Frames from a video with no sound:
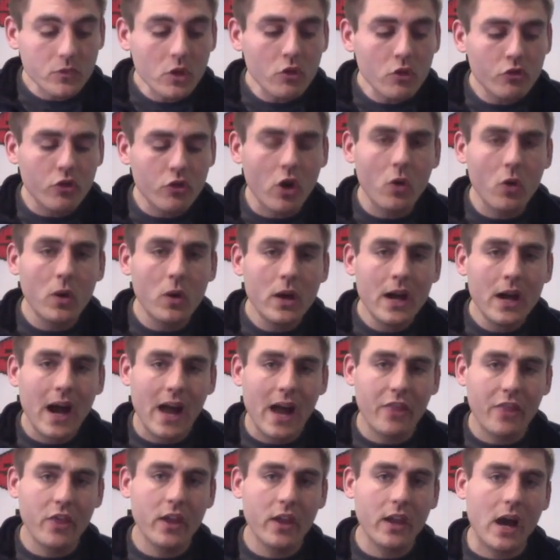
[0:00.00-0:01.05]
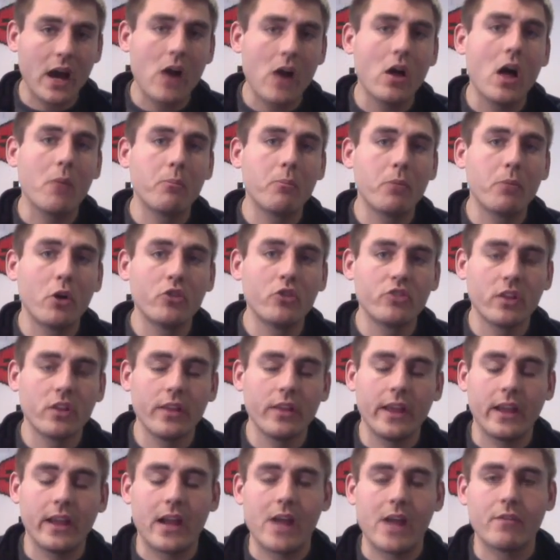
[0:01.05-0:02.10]
So I think I'll post a
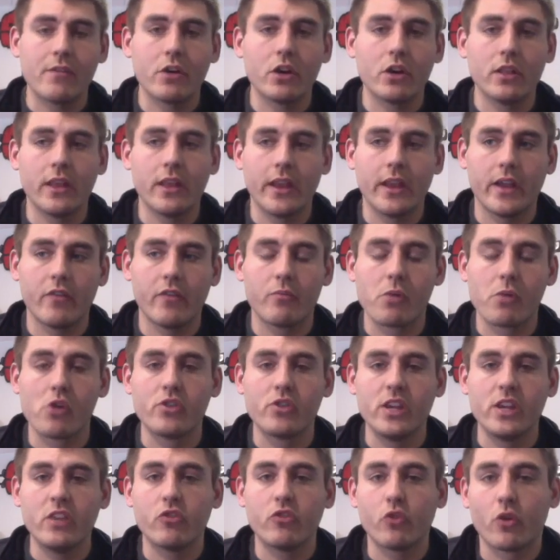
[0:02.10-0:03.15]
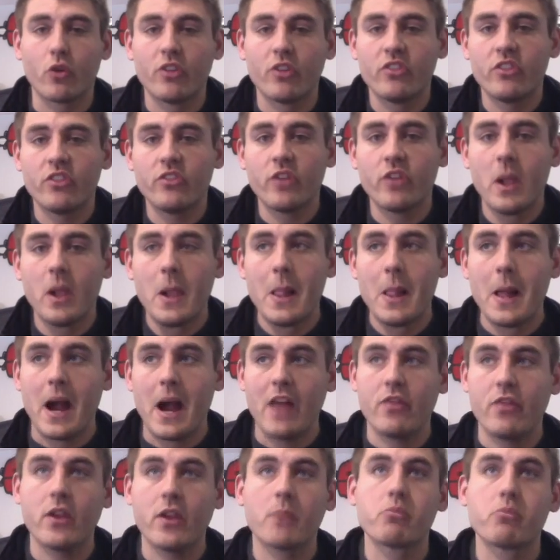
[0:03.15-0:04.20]
link. I have a good link of protein sources.
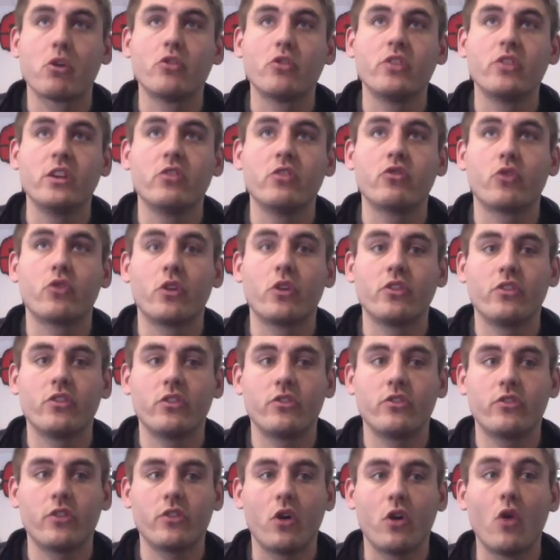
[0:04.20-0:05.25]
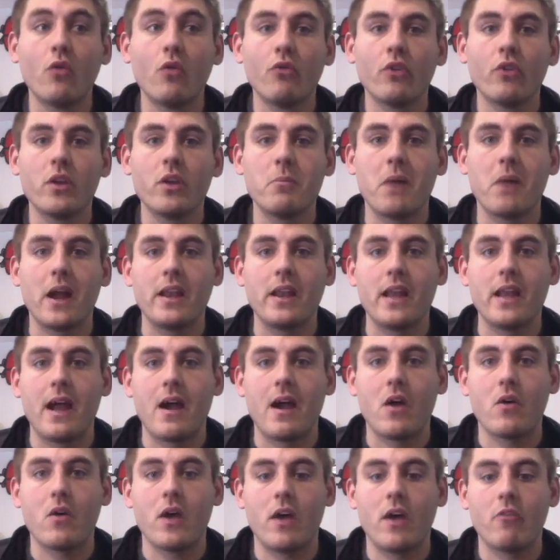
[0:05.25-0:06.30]
I think protein sources, hopefully by
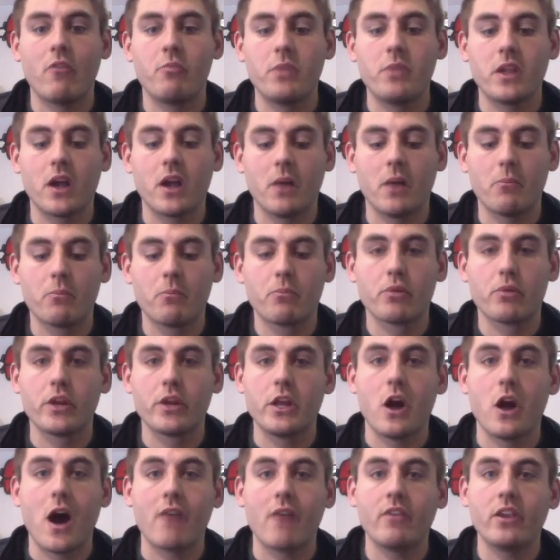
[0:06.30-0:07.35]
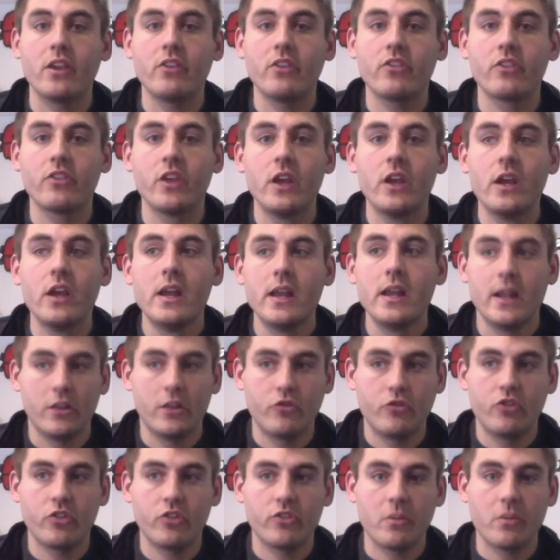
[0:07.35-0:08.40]
now, have become pretty obvious.
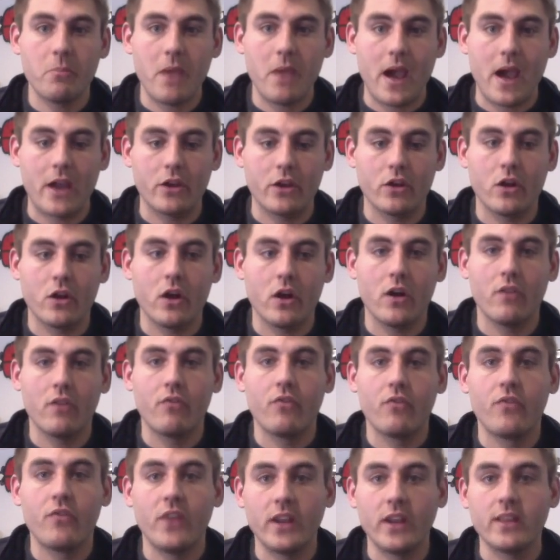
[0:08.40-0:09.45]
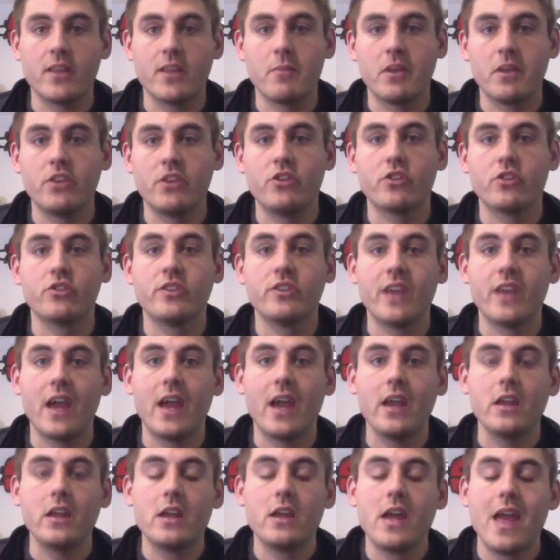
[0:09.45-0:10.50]
It's just a matter of fitting them into your
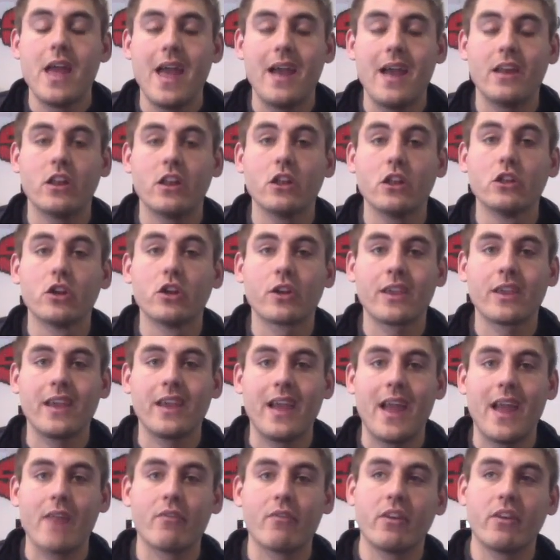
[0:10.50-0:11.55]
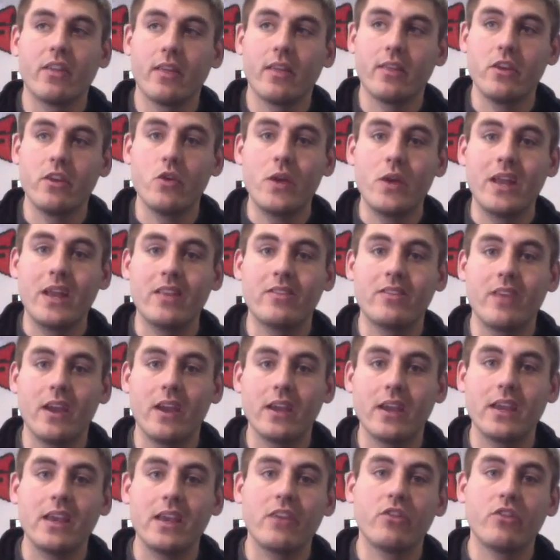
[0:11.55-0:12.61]
day and looking at everything that you
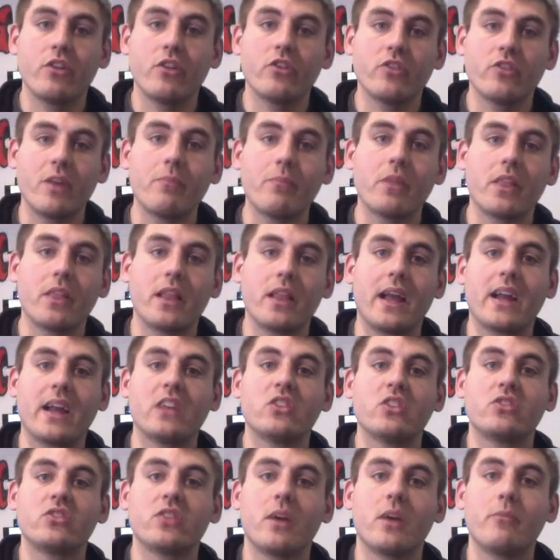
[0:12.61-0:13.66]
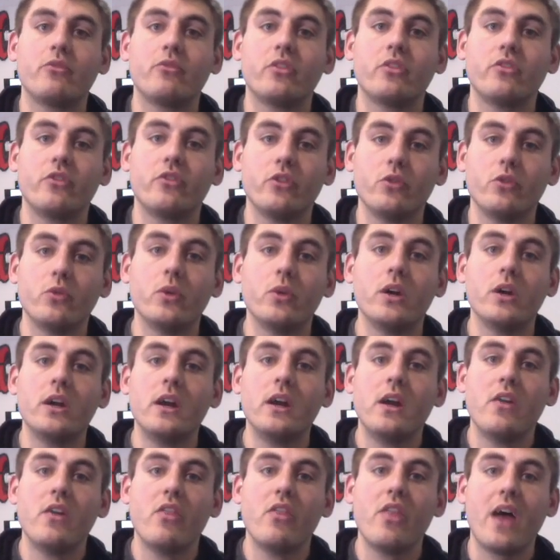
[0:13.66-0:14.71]
intake. Is there something that I can substitute
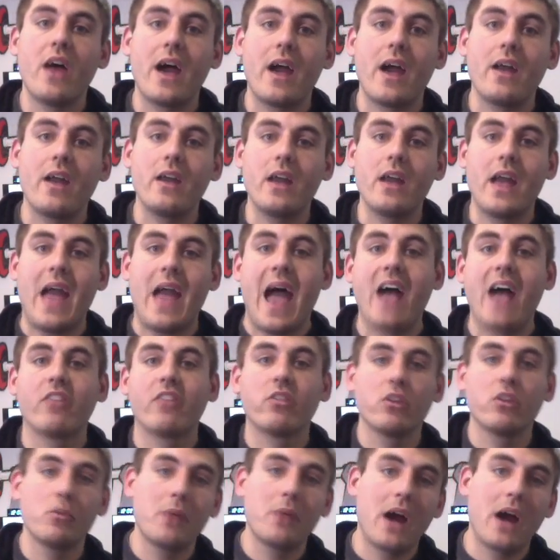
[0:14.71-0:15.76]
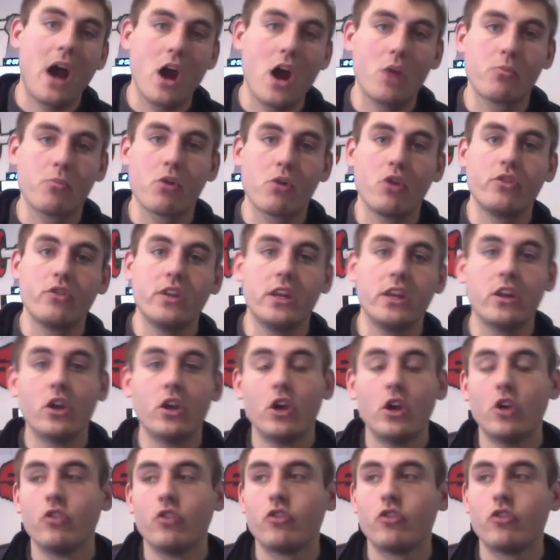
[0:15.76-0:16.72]
that has a little bit higher protein?